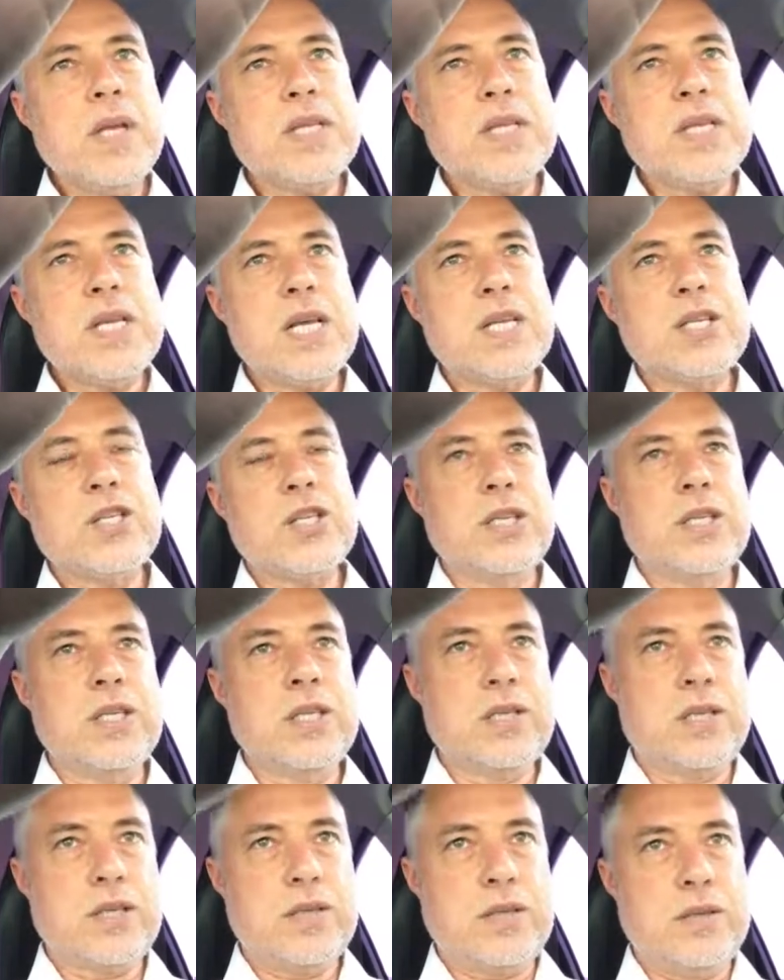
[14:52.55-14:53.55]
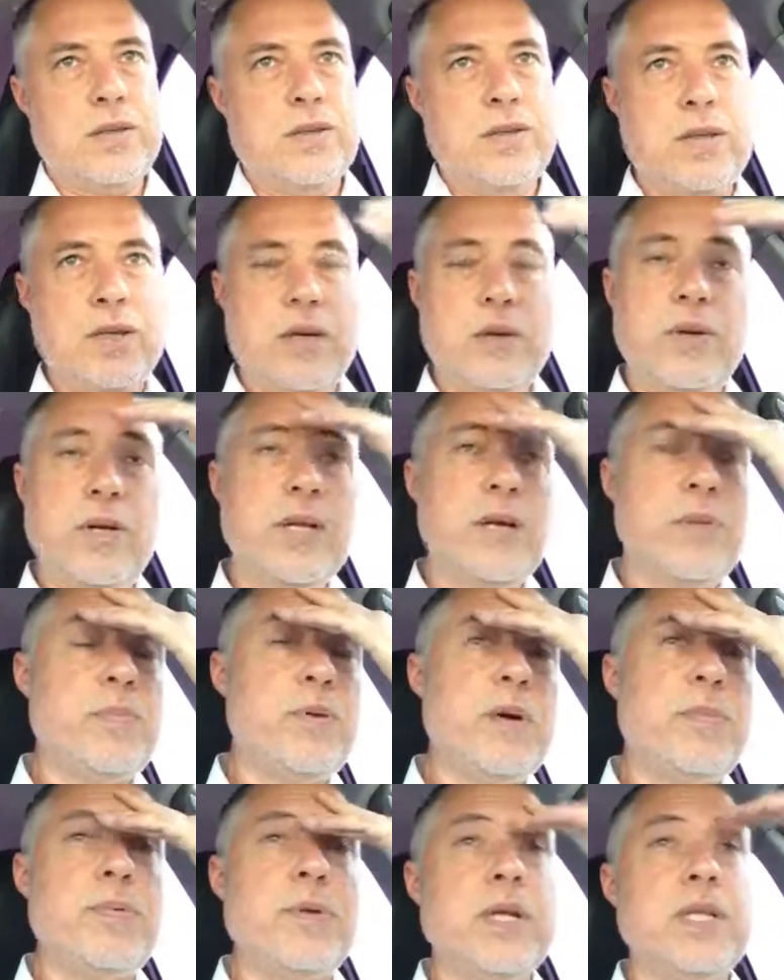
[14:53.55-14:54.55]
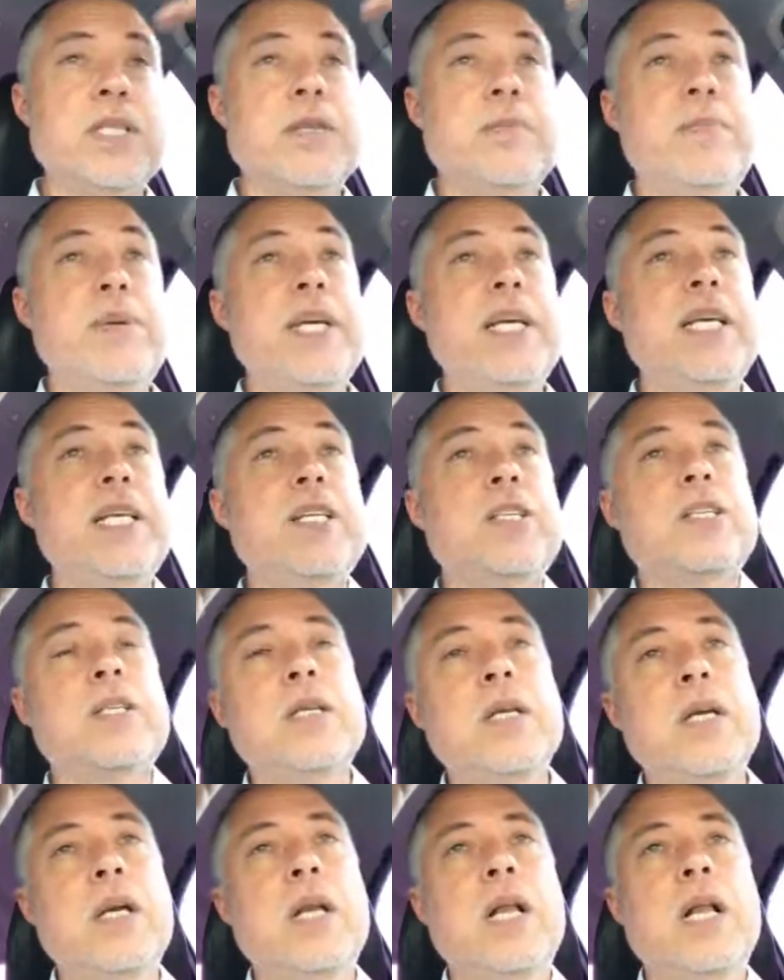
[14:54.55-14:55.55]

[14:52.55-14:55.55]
such as, you know, inappropriate speech